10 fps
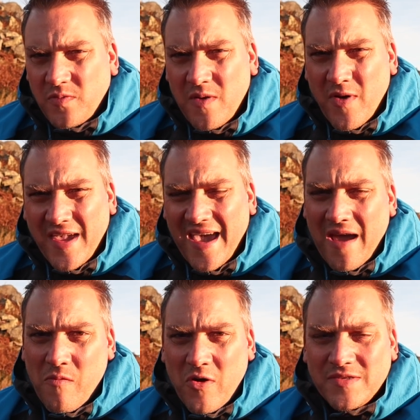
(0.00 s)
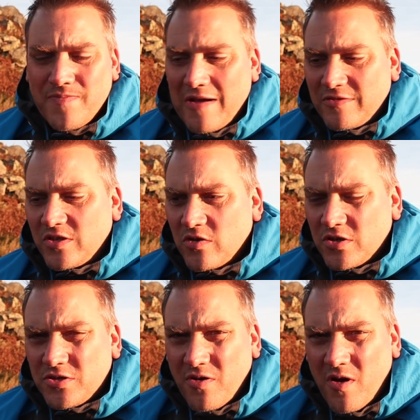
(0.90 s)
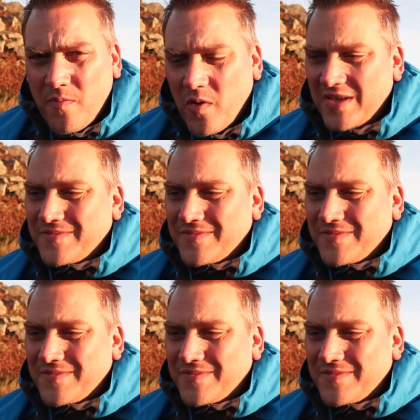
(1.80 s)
when my camera is mounted on a tripod.